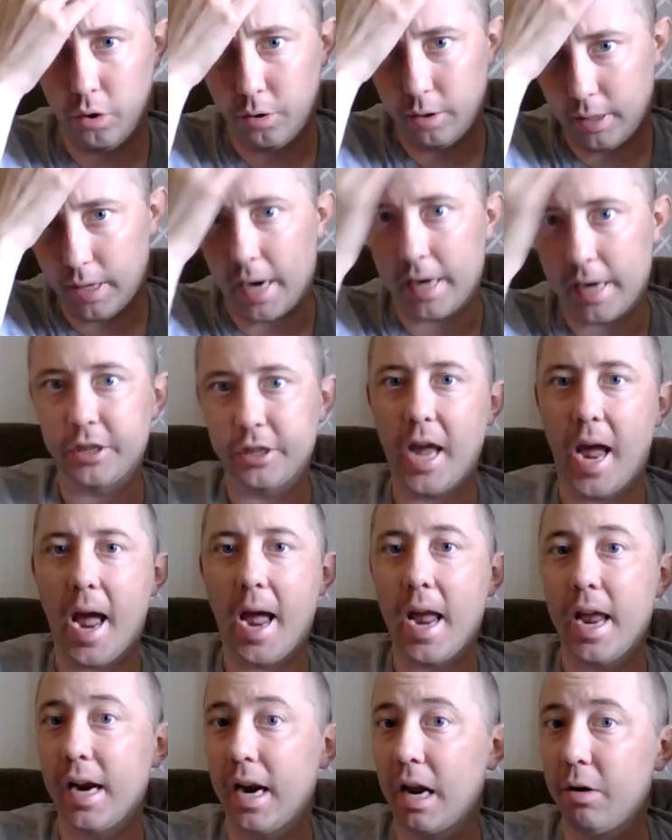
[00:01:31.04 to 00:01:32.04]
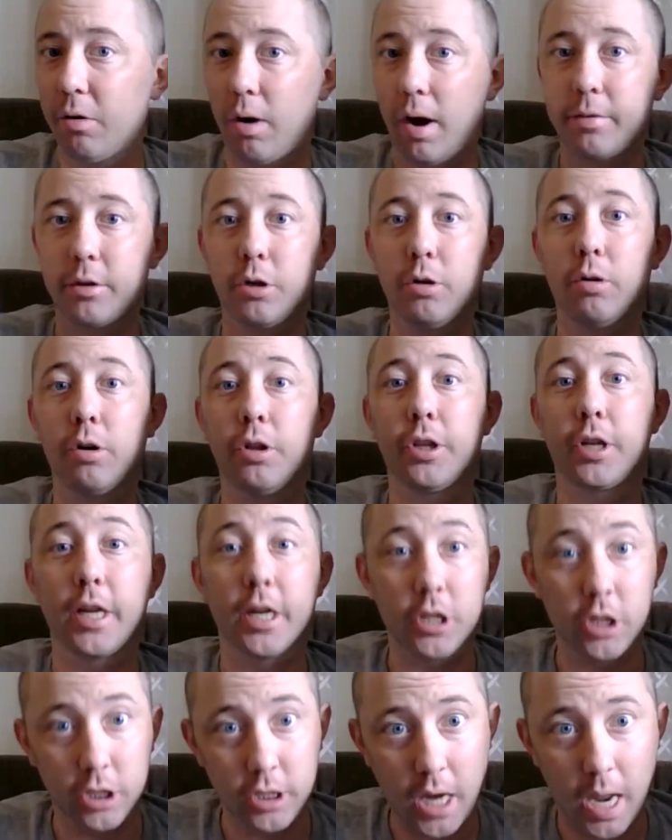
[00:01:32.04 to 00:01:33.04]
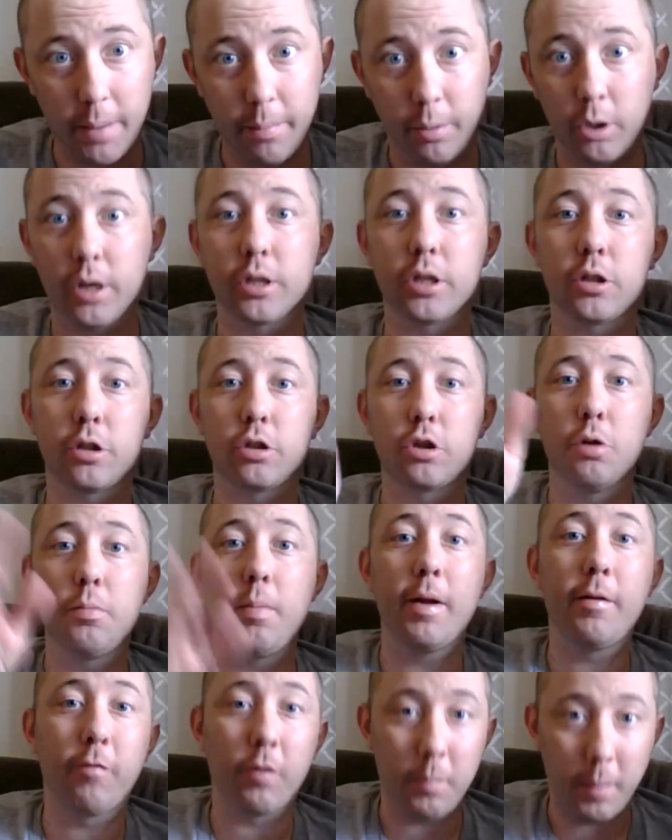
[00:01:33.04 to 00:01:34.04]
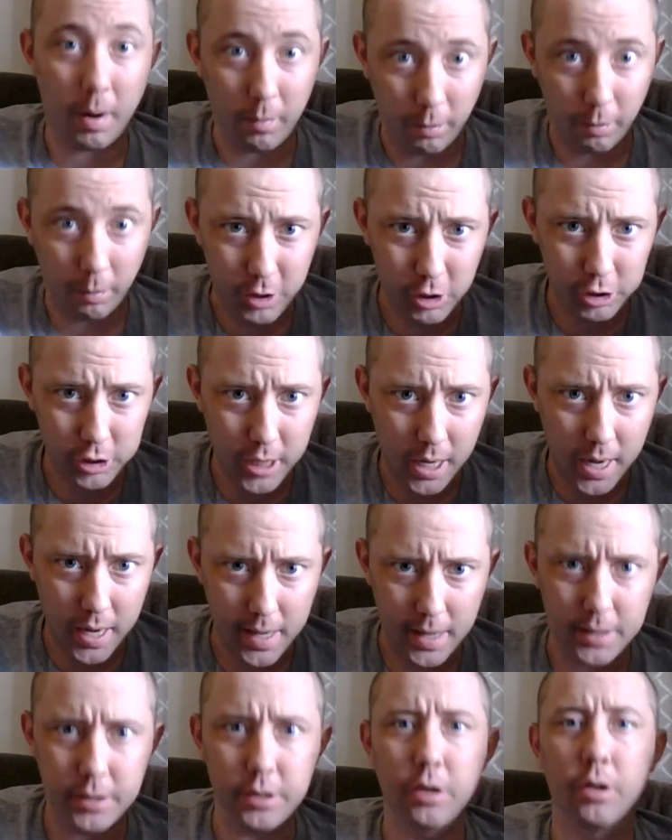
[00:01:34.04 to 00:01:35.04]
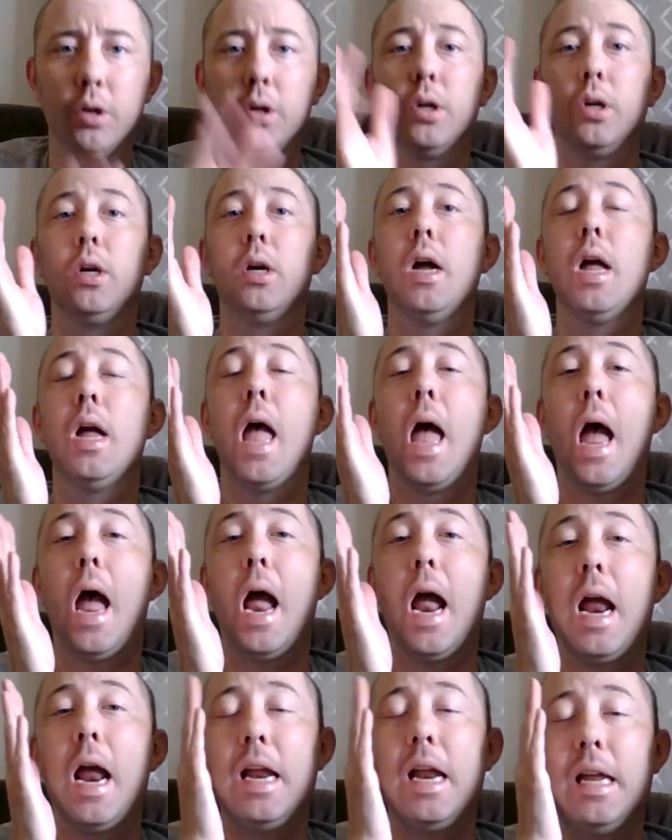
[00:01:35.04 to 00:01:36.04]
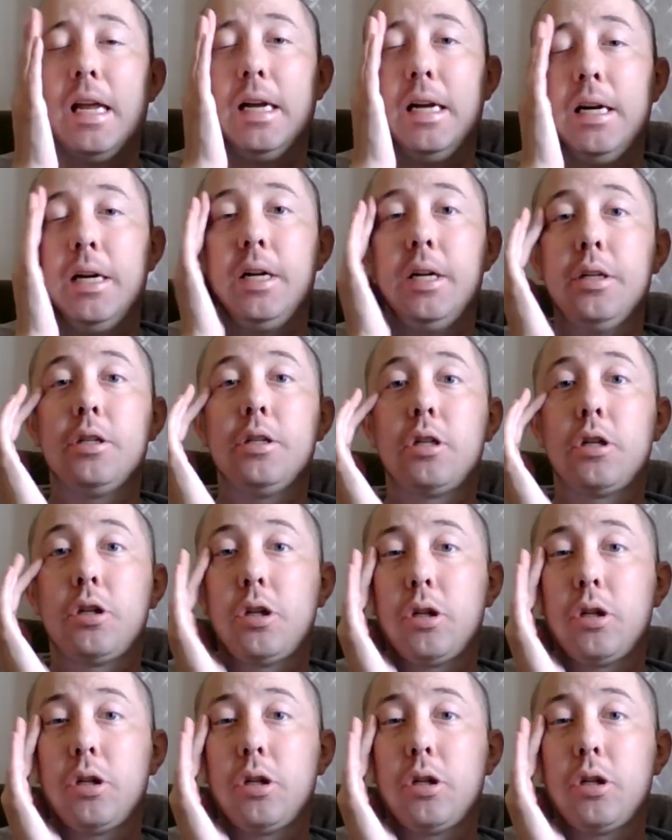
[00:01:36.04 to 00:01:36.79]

like that, and I will have to do it on the kitchen table because it's too big for my review stand. And